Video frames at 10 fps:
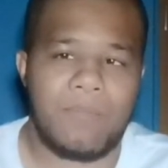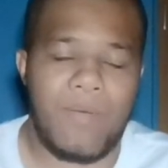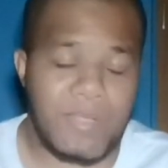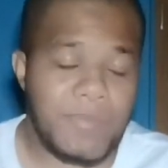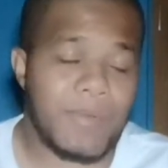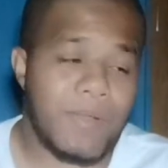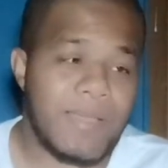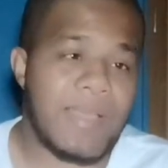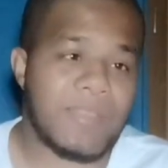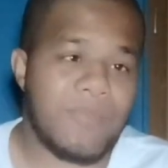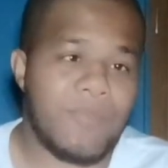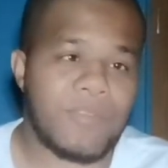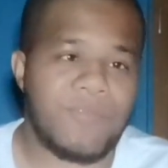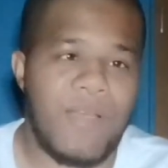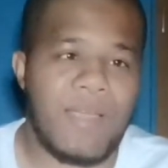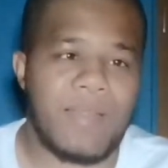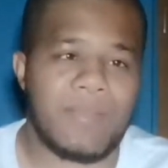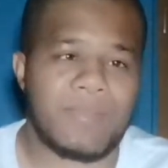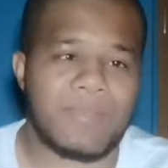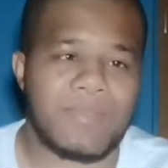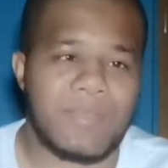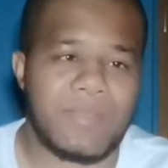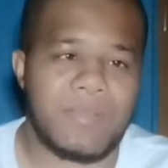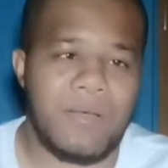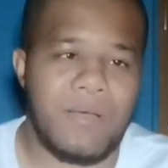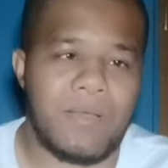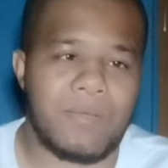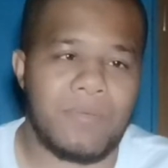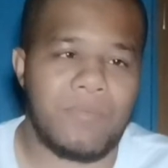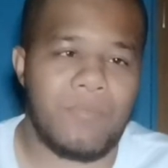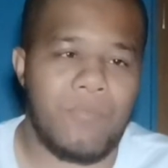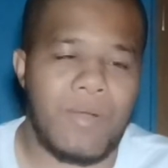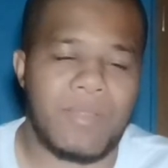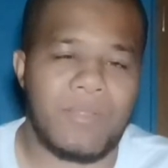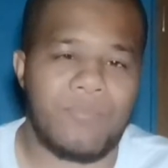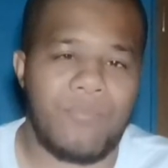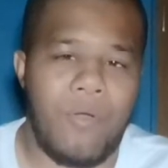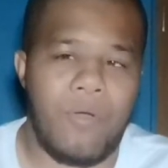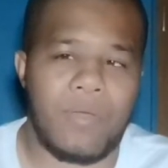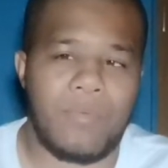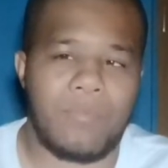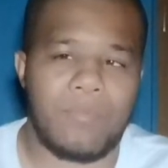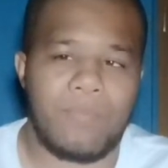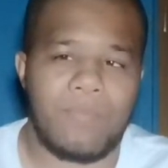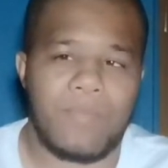possibly look at the first fight and see what he did wrong